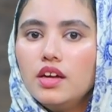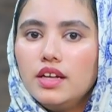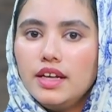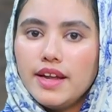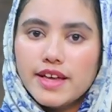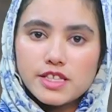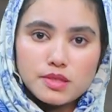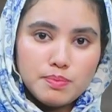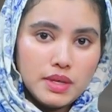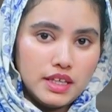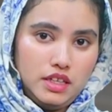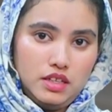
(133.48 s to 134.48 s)
Let's
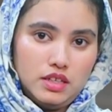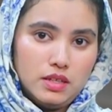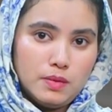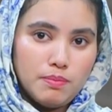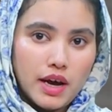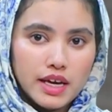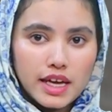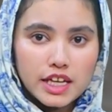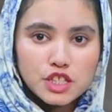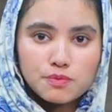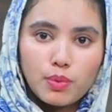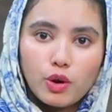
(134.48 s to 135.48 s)
begin by
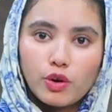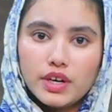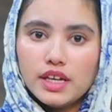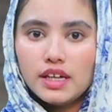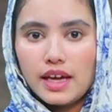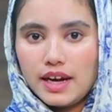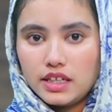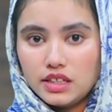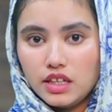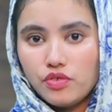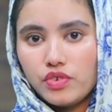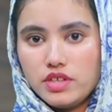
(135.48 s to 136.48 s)
exploring at
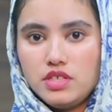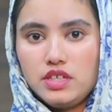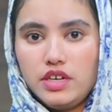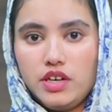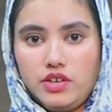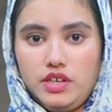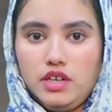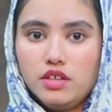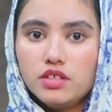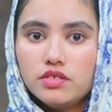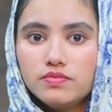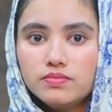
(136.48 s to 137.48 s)
the first area:
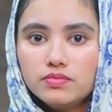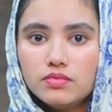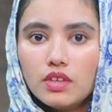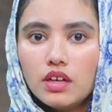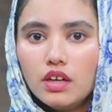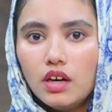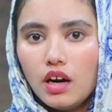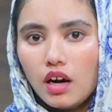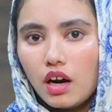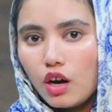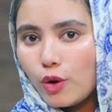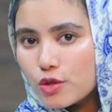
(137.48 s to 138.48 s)

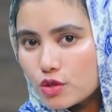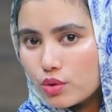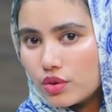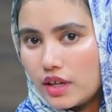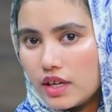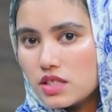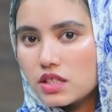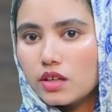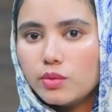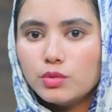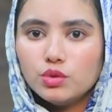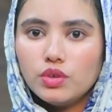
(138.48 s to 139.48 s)
how students
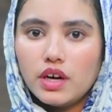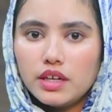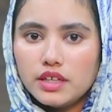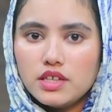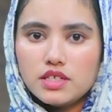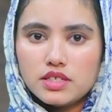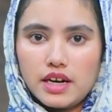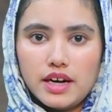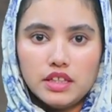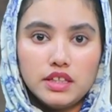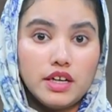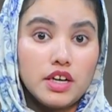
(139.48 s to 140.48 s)
come to
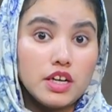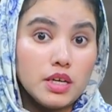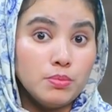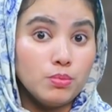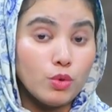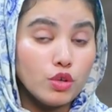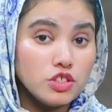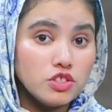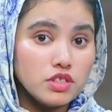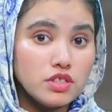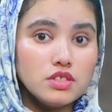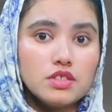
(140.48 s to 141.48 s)
understand their
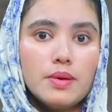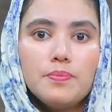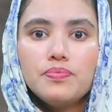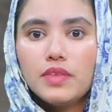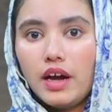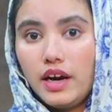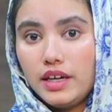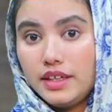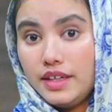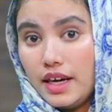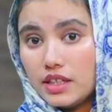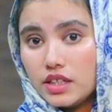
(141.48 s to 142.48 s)
emotions,
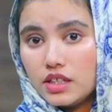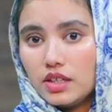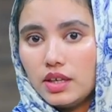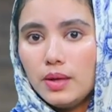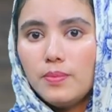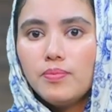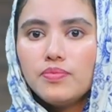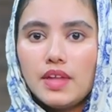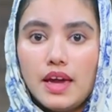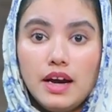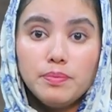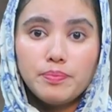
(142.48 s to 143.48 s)
identity,
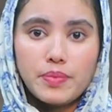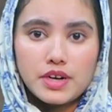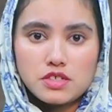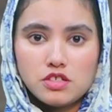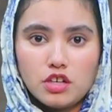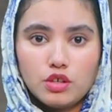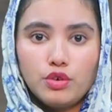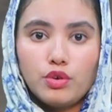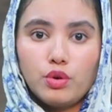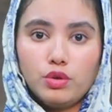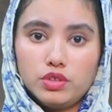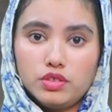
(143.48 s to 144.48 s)
and personal
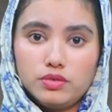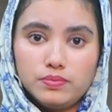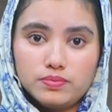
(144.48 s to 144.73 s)
growth.